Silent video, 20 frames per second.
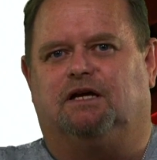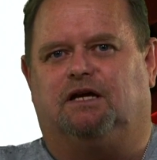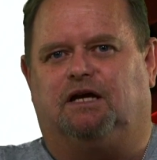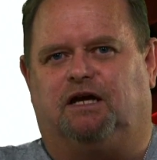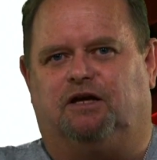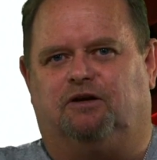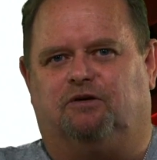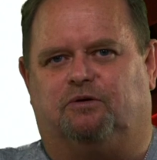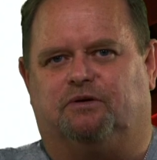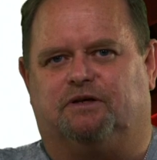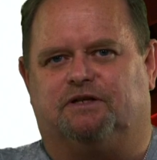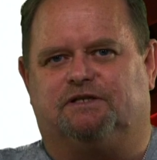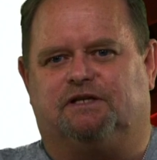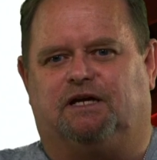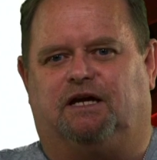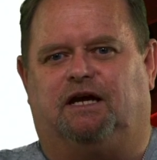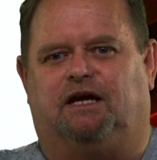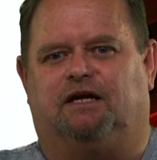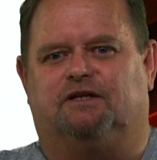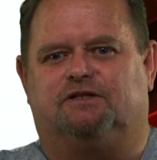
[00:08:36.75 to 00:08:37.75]
in order to
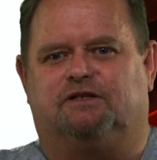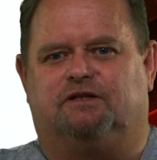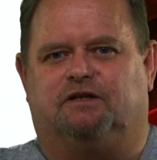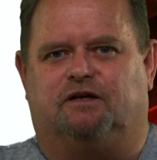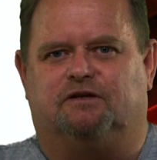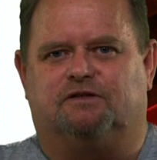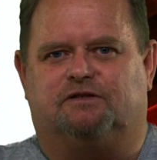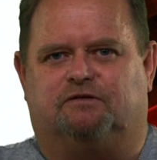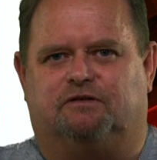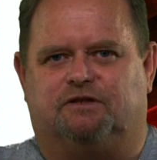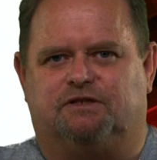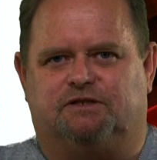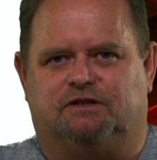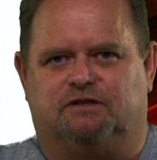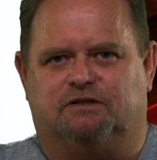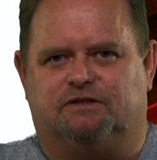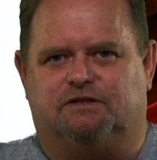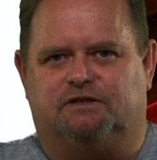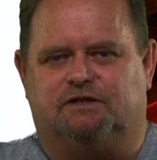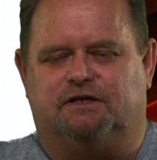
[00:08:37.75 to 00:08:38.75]
answer those
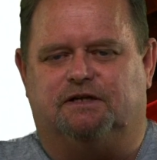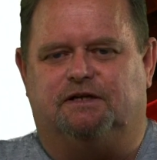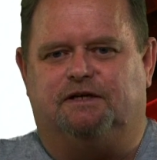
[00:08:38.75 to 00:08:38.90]
questions.